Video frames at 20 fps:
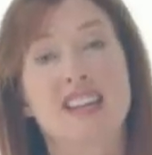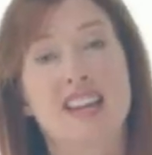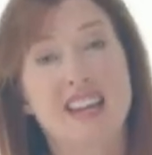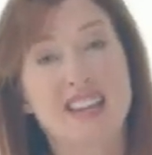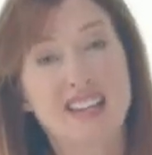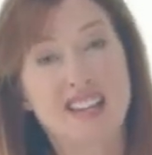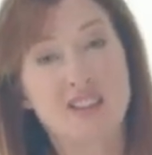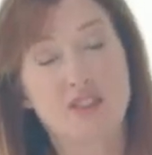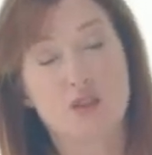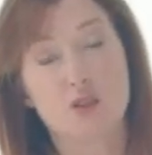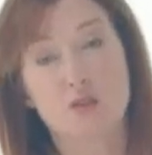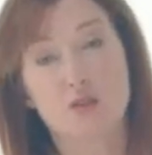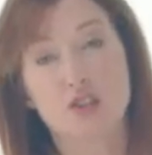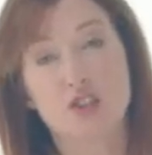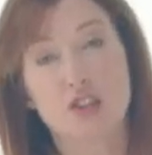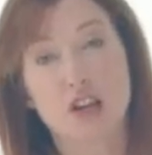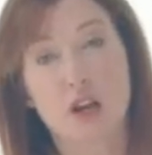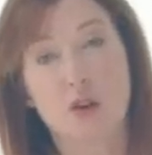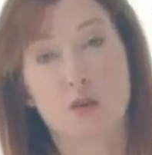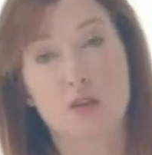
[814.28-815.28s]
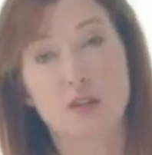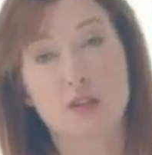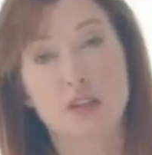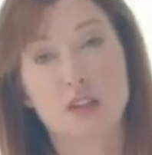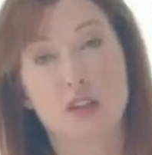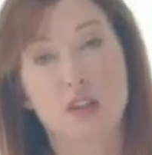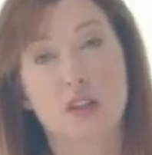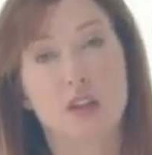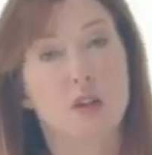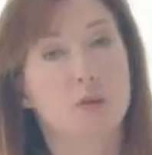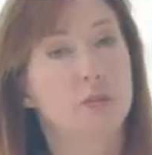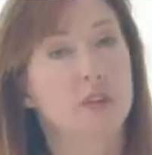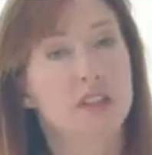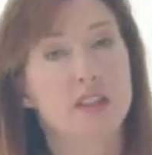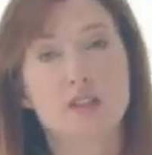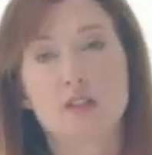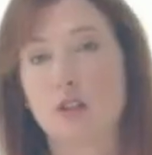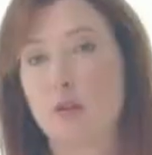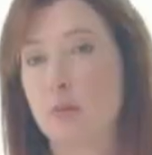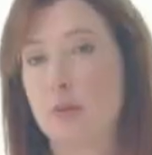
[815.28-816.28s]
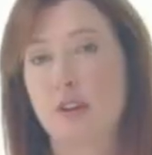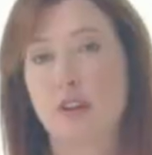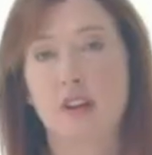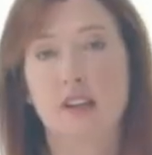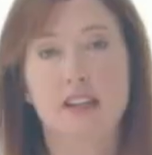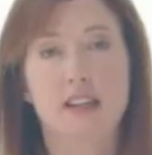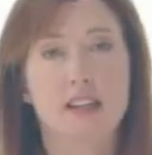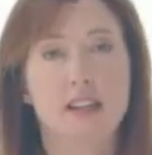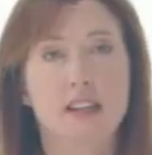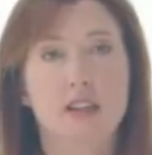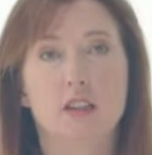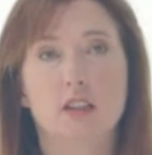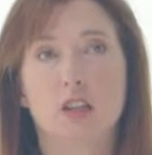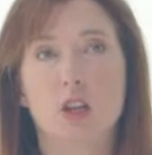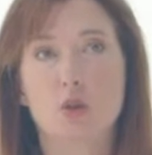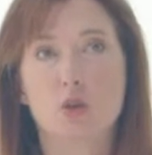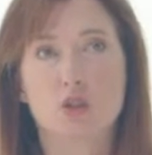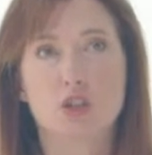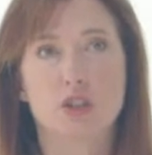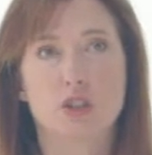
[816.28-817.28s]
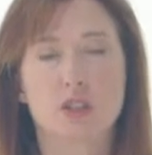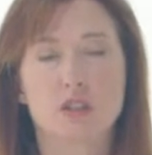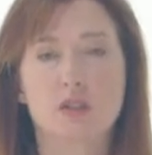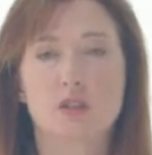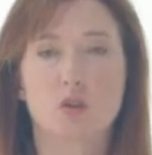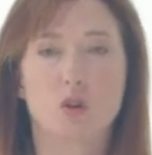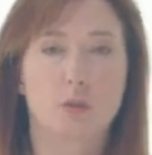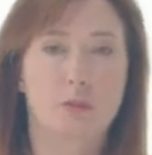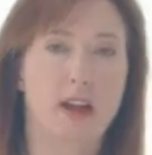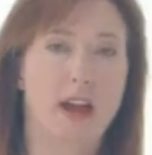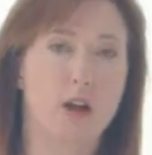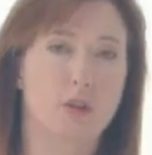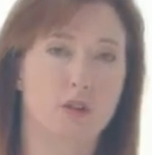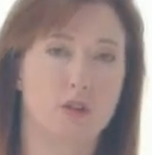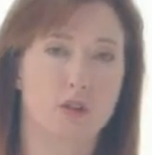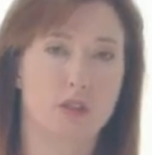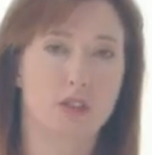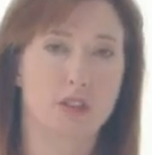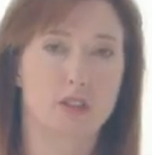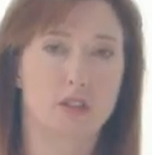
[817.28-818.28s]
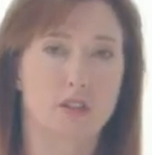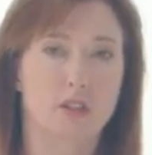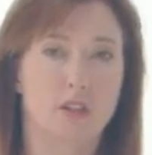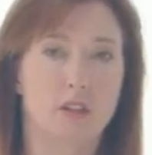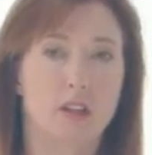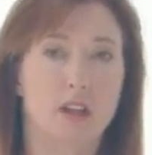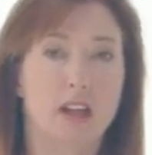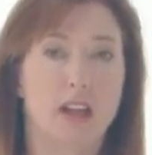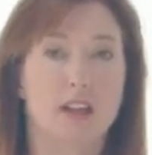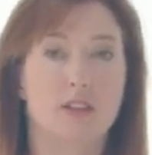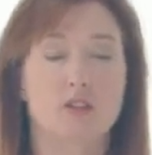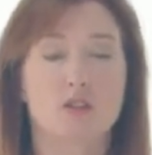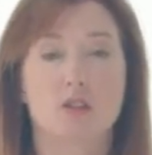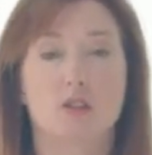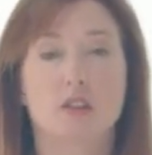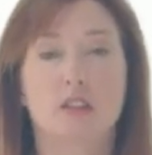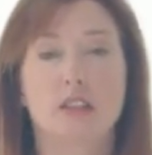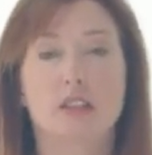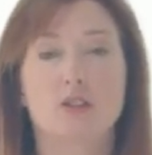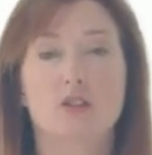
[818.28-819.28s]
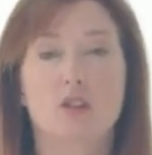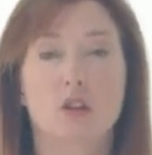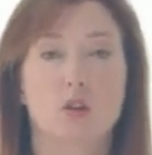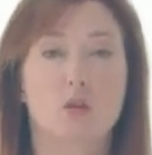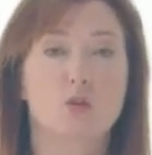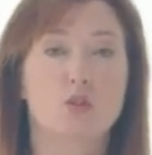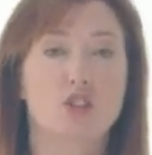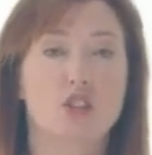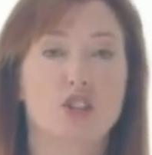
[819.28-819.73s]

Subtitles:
taking those showers, please don't put on any lotions or powders. And certainly don't